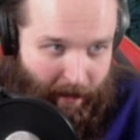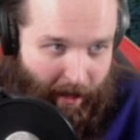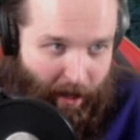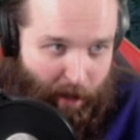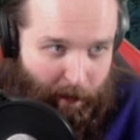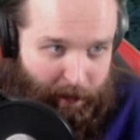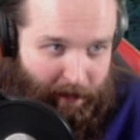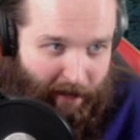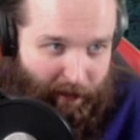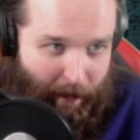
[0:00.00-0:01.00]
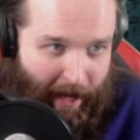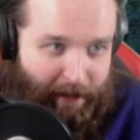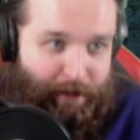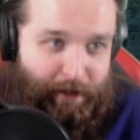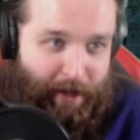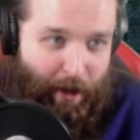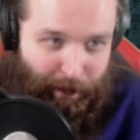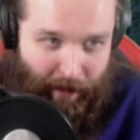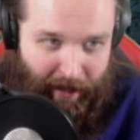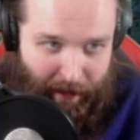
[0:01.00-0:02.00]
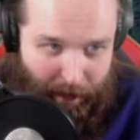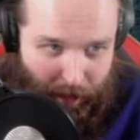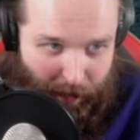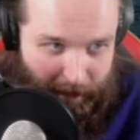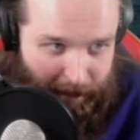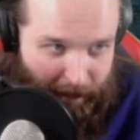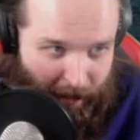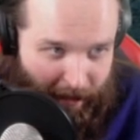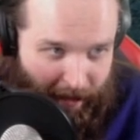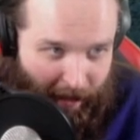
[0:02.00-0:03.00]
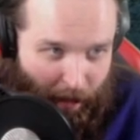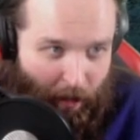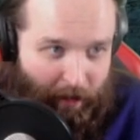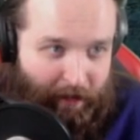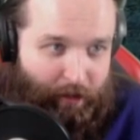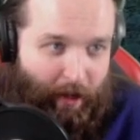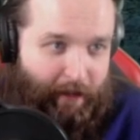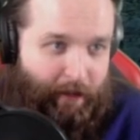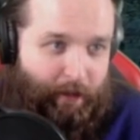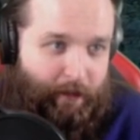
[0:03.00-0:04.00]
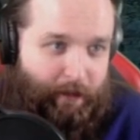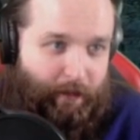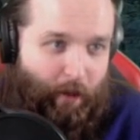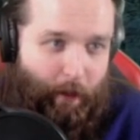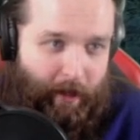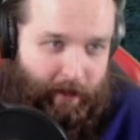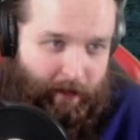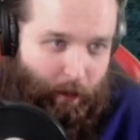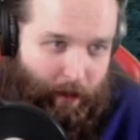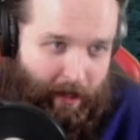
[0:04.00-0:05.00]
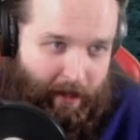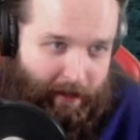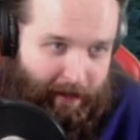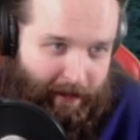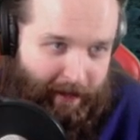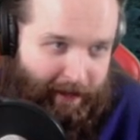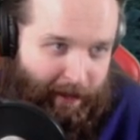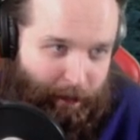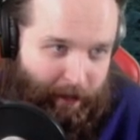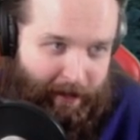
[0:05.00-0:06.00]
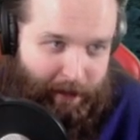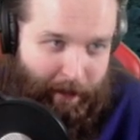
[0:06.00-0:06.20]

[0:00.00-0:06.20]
I almost have a batch of stout ready to brew, and I want to try th throwing the weed in with this